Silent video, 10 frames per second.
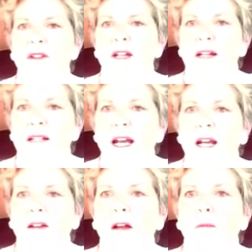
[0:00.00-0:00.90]

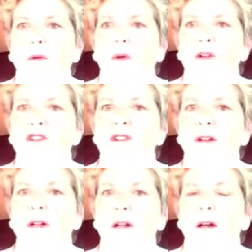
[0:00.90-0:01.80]
didactic
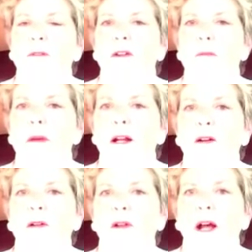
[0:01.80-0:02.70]
portion of their
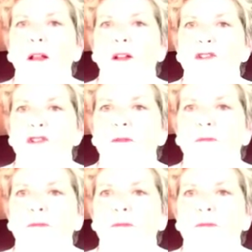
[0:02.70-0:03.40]
medical knowledge.